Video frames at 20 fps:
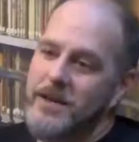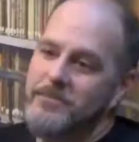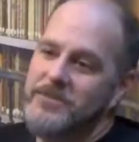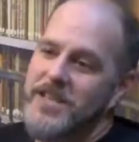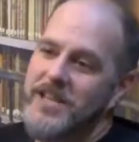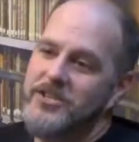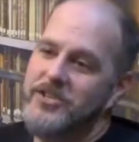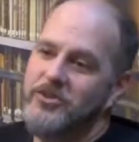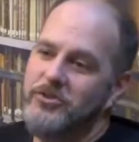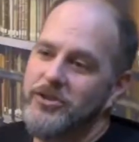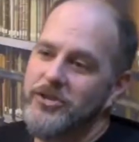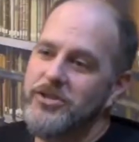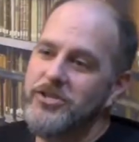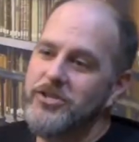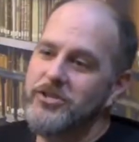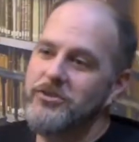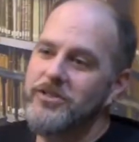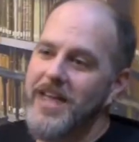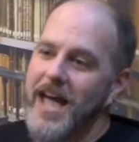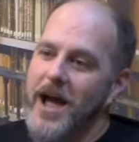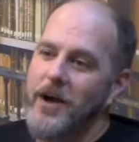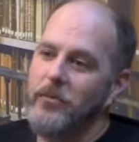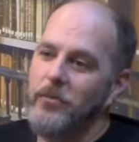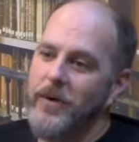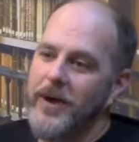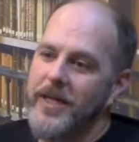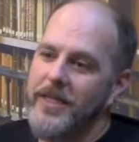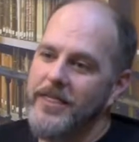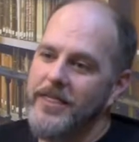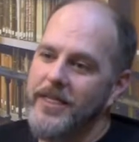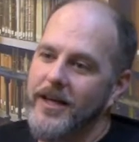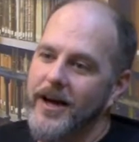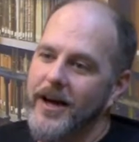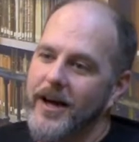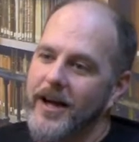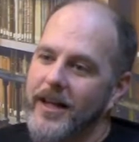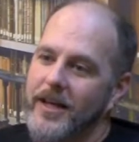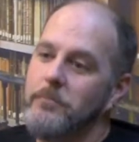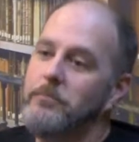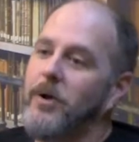sense, yeah. you can do that with
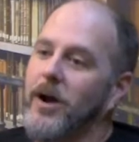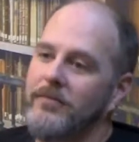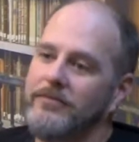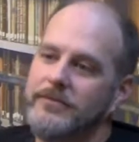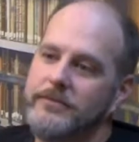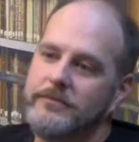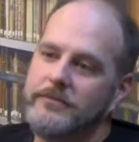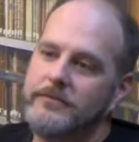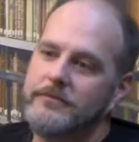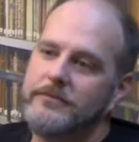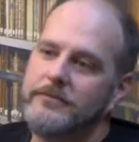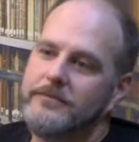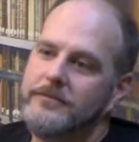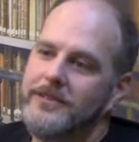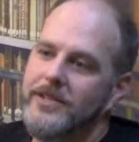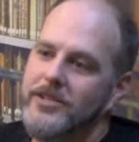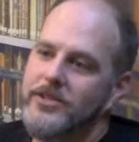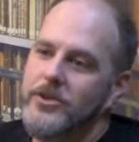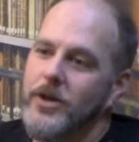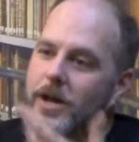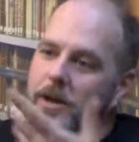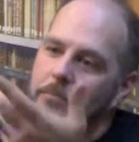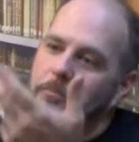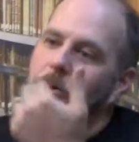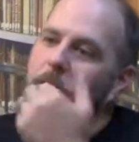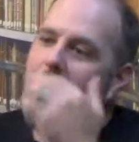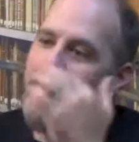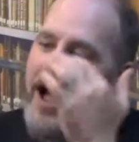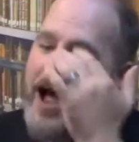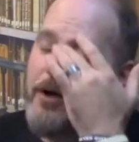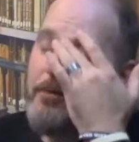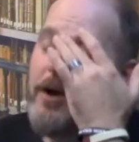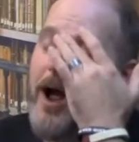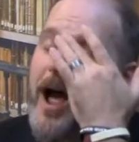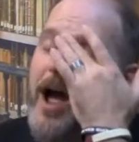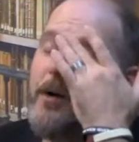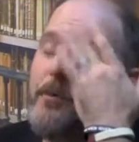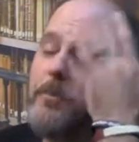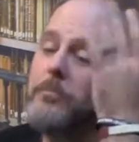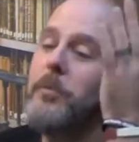uh, improv. Yeah. So improv, I would
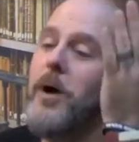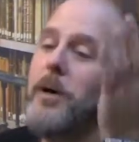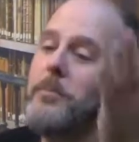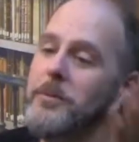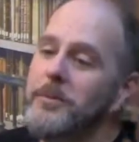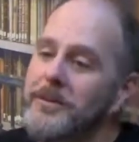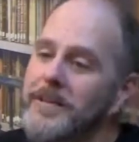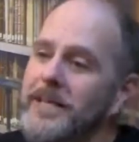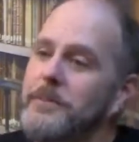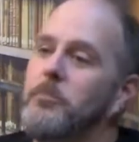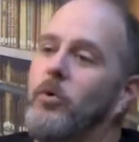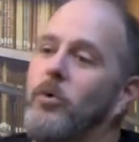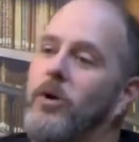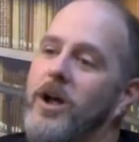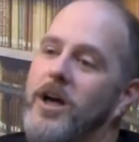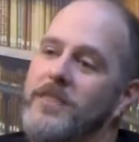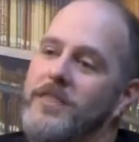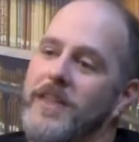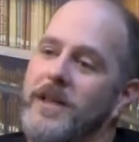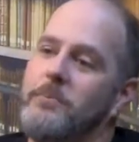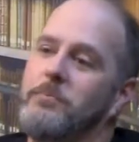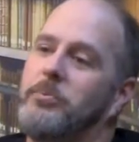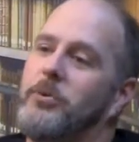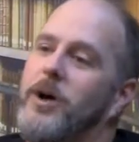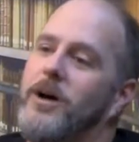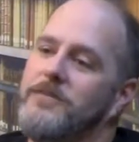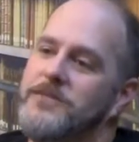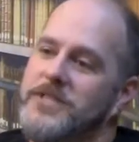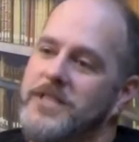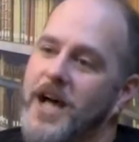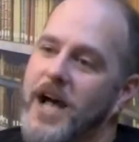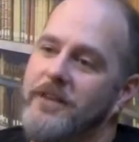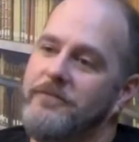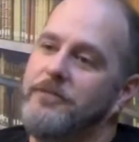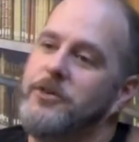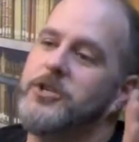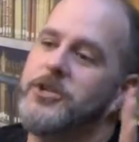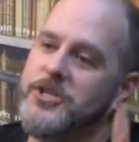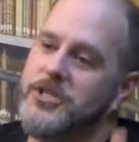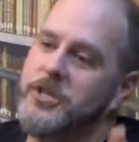I would probably lean more on the improv side
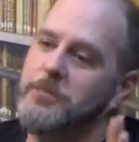for just the